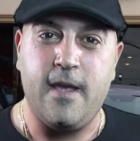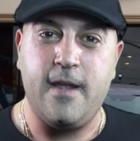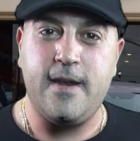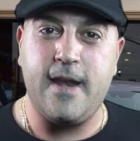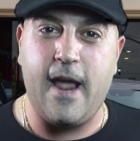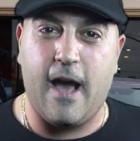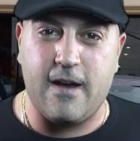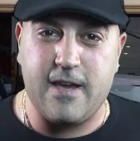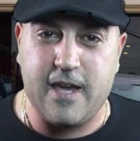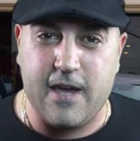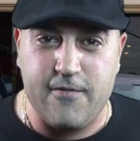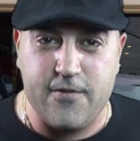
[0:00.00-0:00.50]

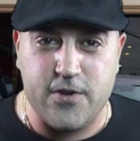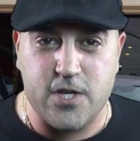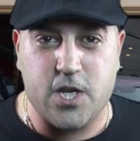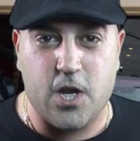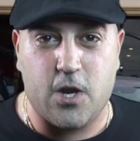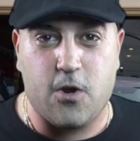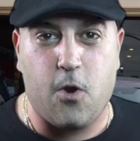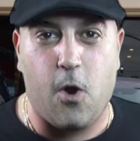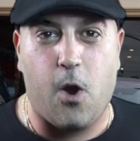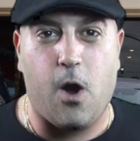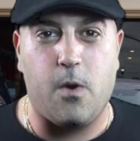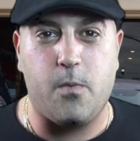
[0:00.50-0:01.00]
Now give us a
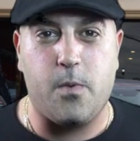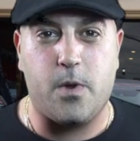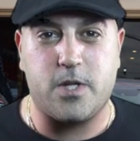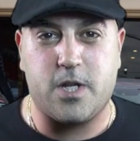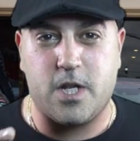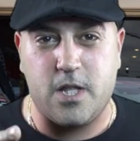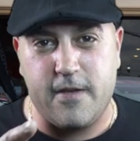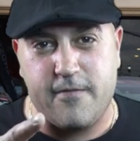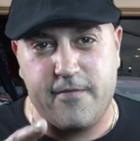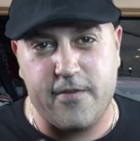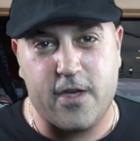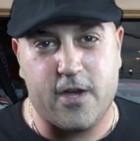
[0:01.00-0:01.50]
call and we'll
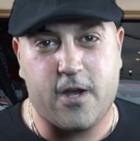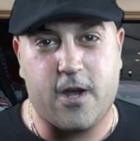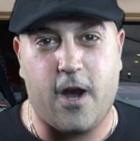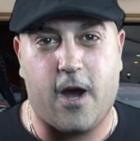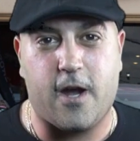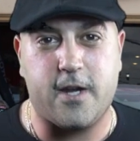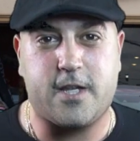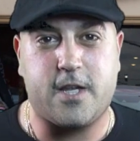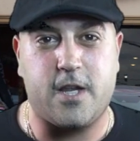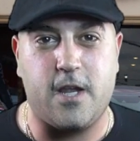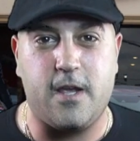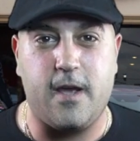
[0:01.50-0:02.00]
deliver the
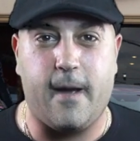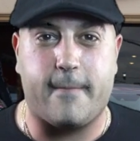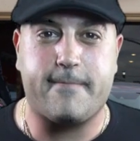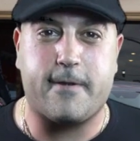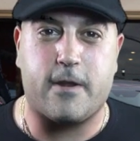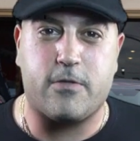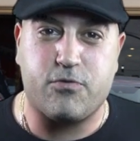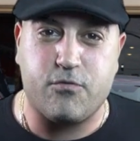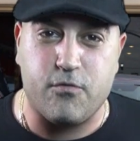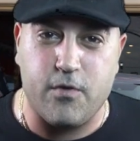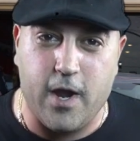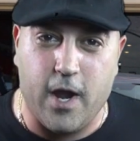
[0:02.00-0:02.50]
car to you up to
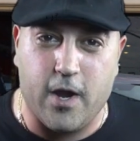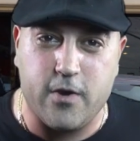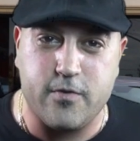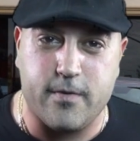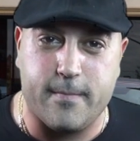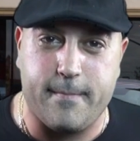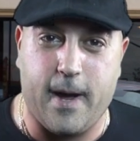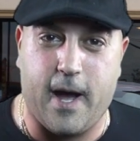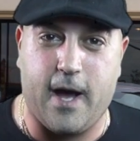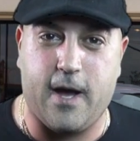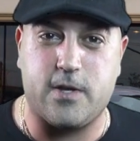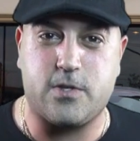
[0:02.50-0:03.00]
300
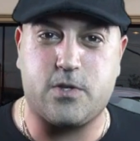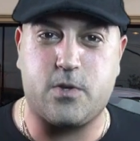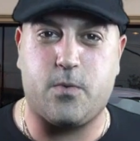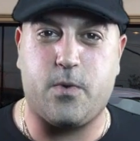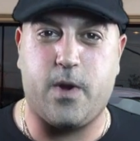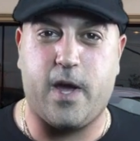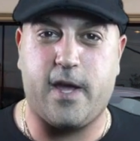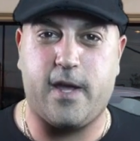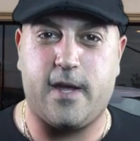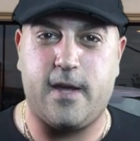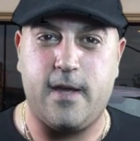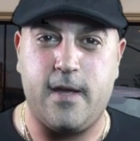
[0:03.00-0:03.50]
miles
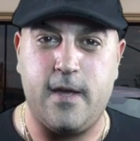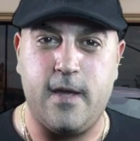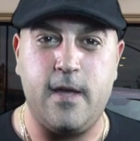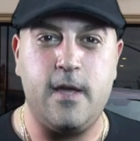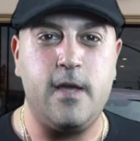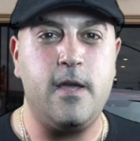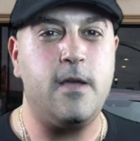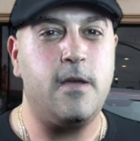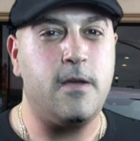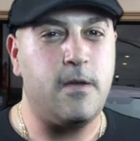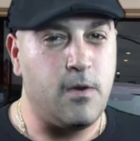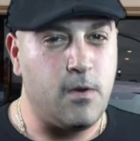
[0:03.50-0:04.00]
away.
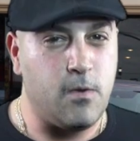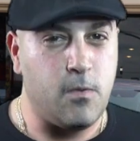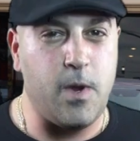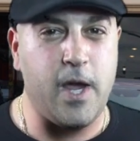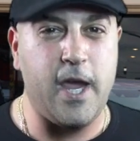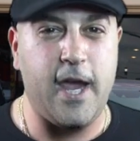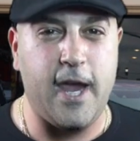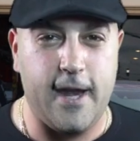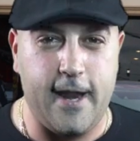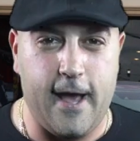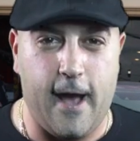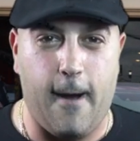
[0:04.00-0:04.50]
We're
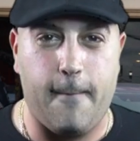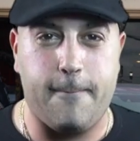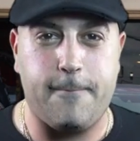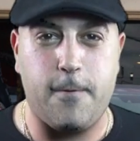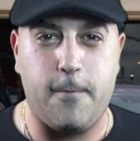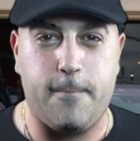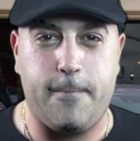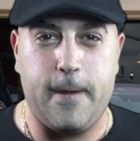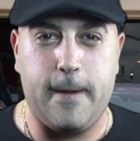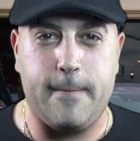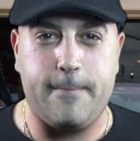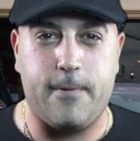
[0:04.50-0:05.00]
here to help you
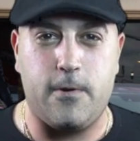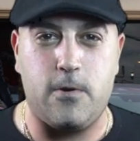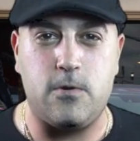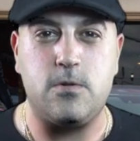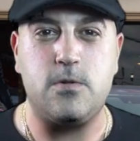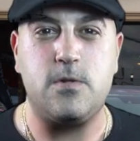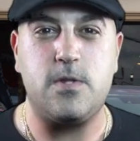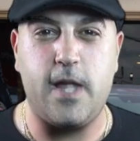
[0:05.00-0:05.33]
people.